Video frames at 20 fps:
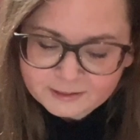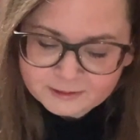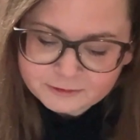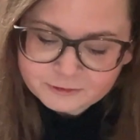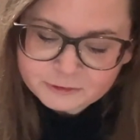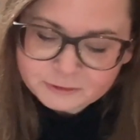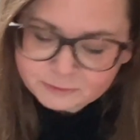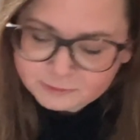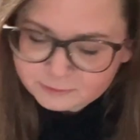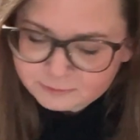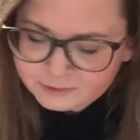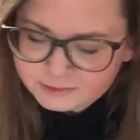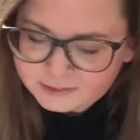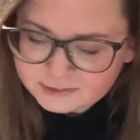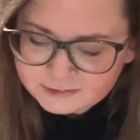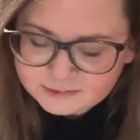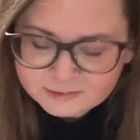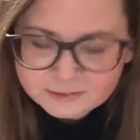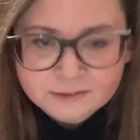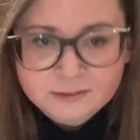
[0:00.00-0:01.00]
2 of these.
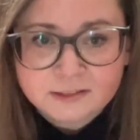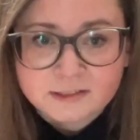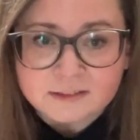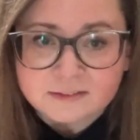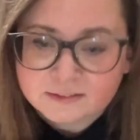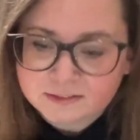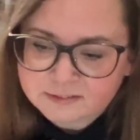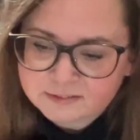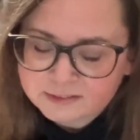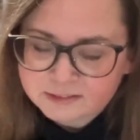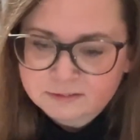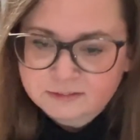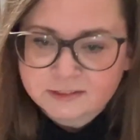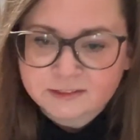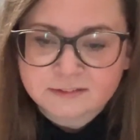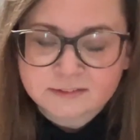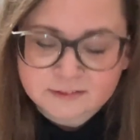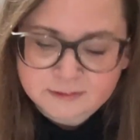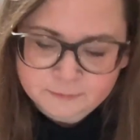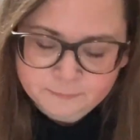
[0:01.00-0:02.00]
It's a
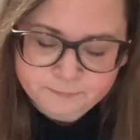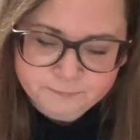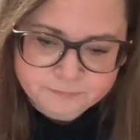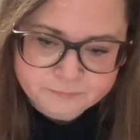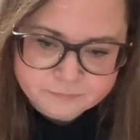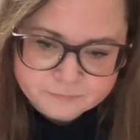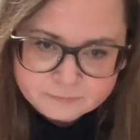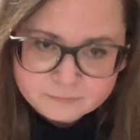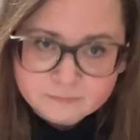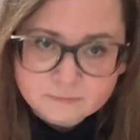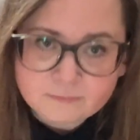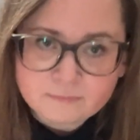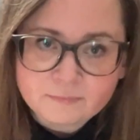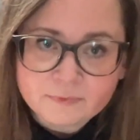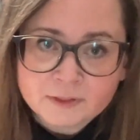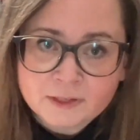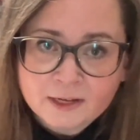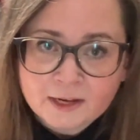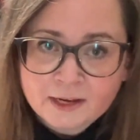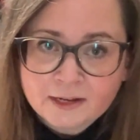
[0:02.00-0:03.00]
series,
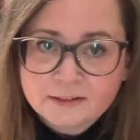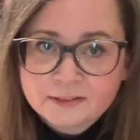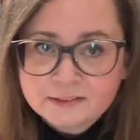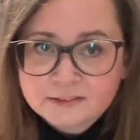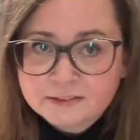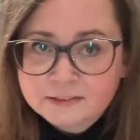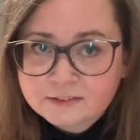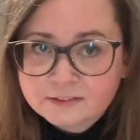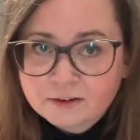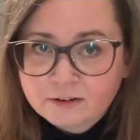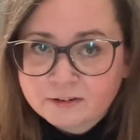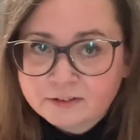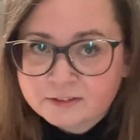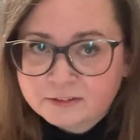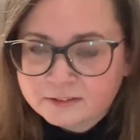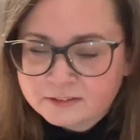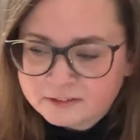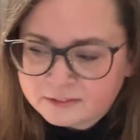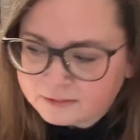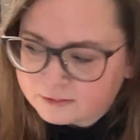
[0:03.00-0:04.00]
and it's a Dark
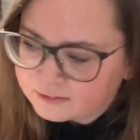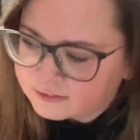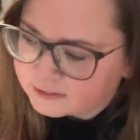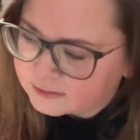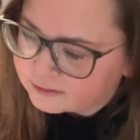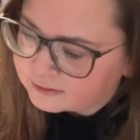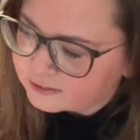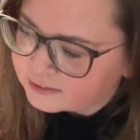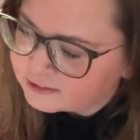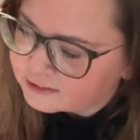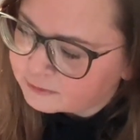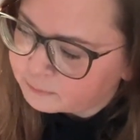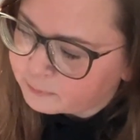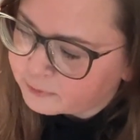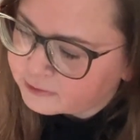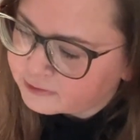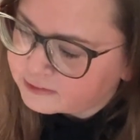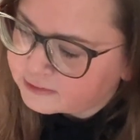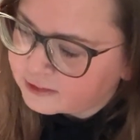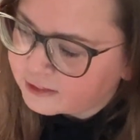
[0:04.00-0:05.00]
Crystal series by
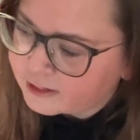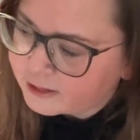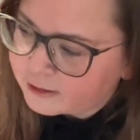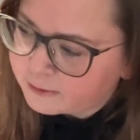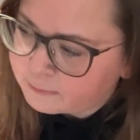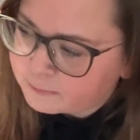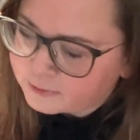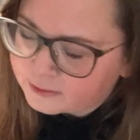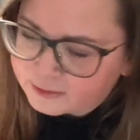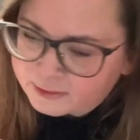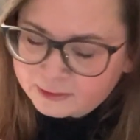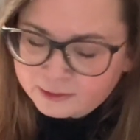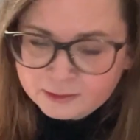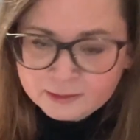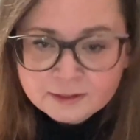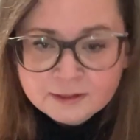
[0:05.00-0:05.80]
J.M. Lee.